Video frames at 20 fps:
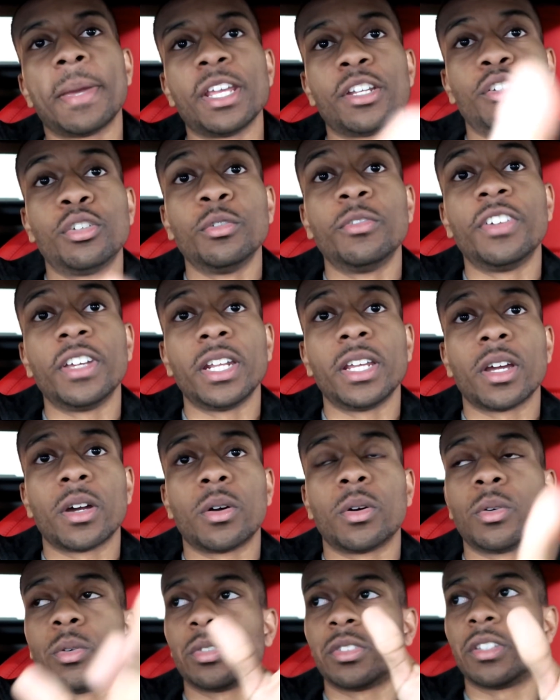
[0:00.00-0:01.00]
make 2
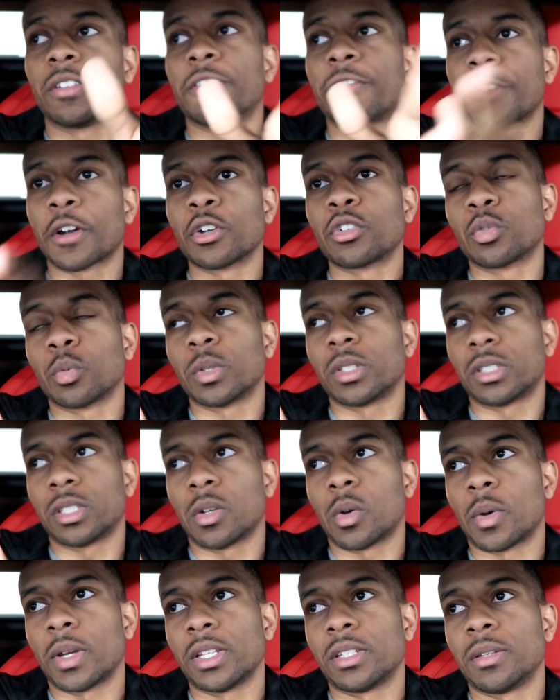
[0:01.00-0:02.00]
videos. The first one's
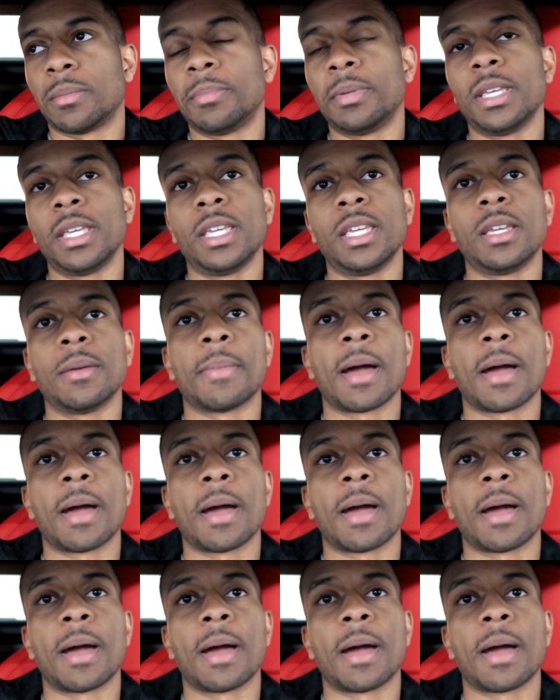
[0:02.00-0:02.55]
going to be